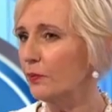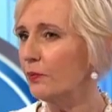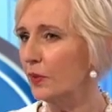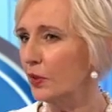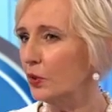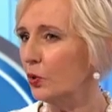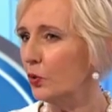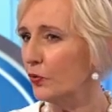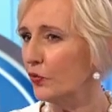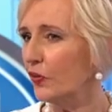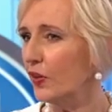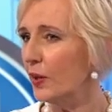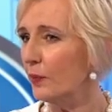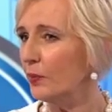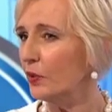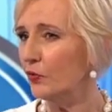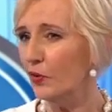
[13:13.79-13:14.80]
because of
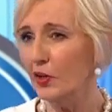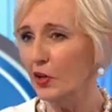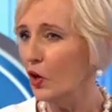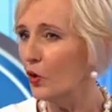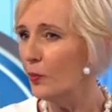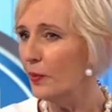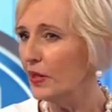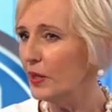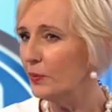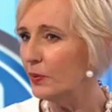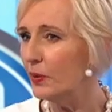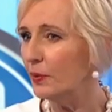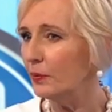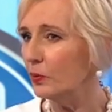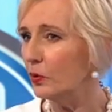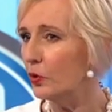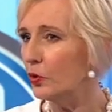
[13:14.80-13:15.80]
that, because I know many
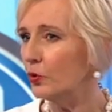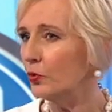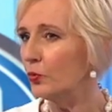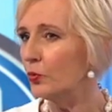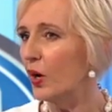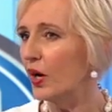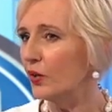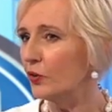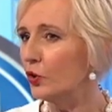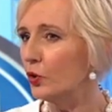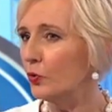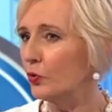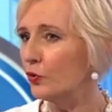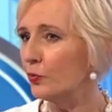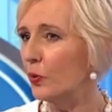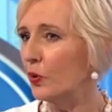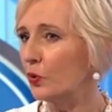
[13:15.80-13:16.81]
people who do
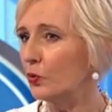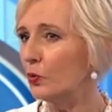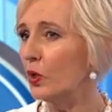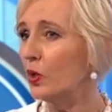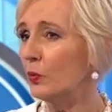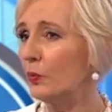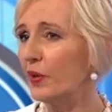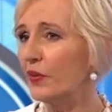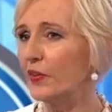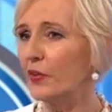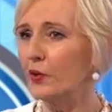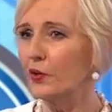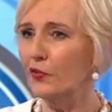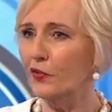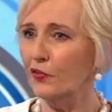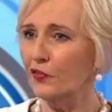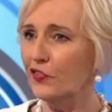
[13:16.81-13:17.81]
respond well, but there
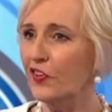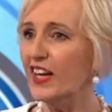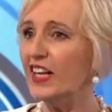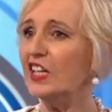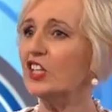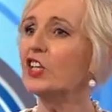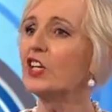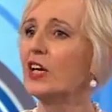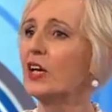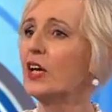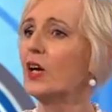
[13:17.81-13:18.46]
is a sect